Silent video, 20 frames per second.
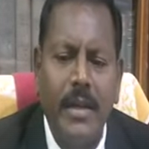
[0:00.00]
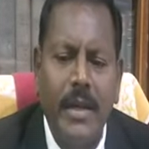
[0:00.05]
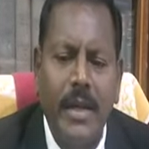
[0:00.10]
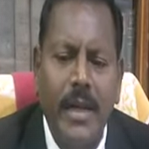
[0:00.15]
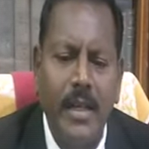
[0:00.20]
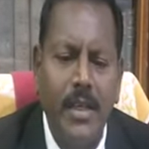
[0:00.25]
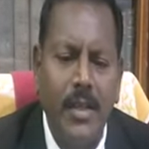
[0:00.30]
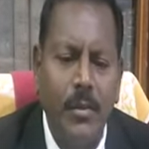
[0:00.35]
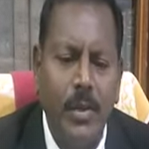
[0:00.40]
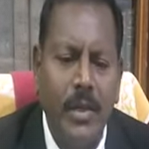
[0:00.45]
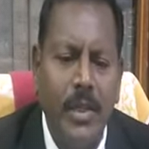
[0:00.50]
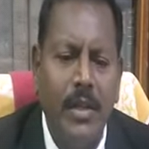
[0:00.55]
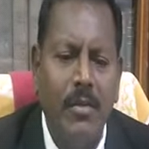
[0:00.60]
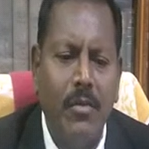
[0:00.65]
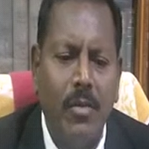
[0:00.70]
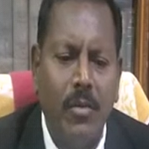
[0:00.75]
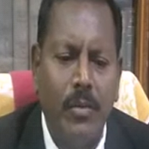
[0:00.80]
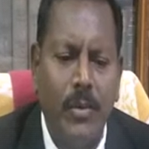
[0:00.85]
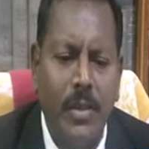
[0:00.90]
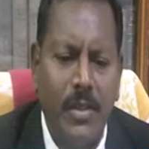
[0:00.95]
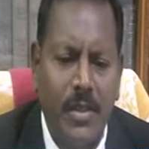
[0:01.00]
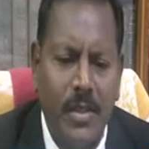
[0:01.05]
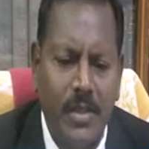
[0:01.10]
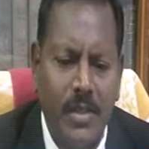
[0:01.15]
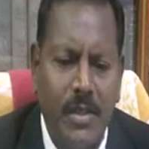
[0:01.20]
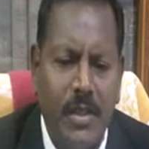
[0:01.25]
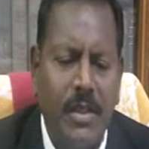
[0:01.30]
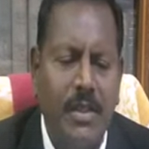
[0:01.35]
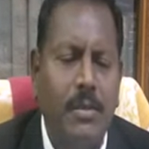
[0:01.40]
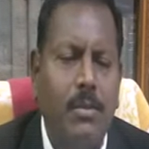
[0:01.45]
as many review
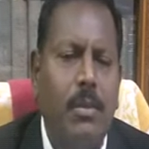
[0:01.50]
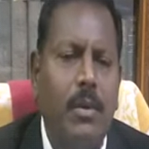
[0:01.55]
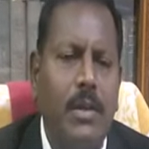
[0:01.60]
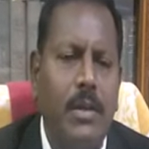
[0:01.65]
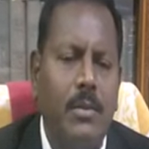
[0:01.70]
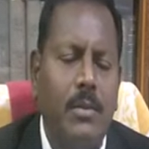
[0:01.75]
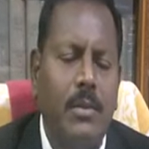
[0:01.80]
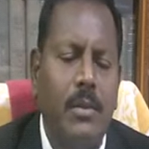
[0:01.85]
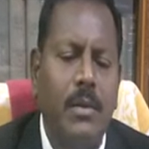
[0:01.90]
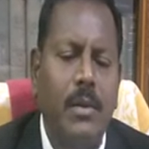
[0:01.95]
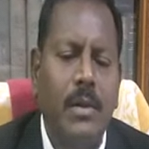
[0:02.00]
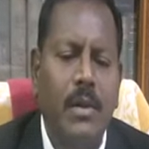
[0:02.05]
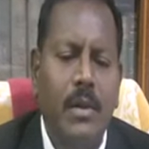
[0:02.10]
petitions as possible